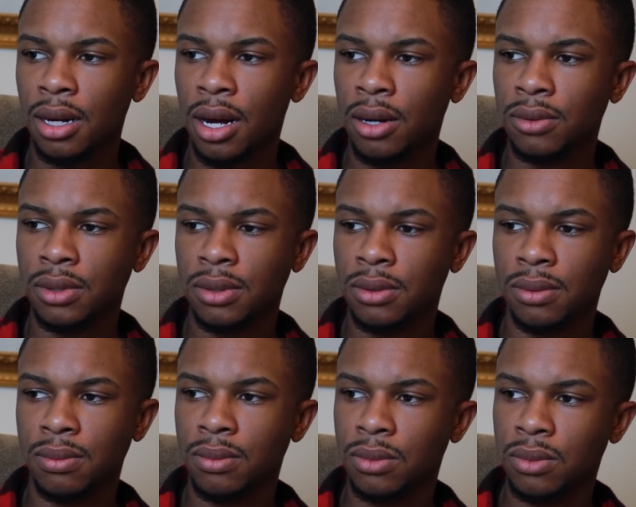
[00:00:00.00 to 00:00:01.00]
I don't
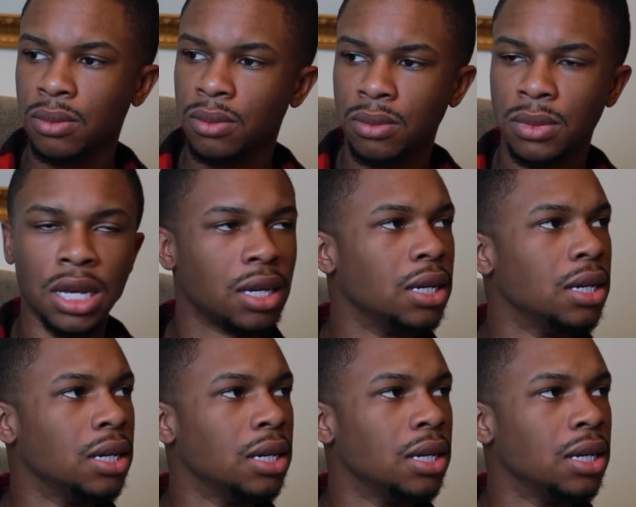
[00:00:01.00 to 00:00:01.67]
think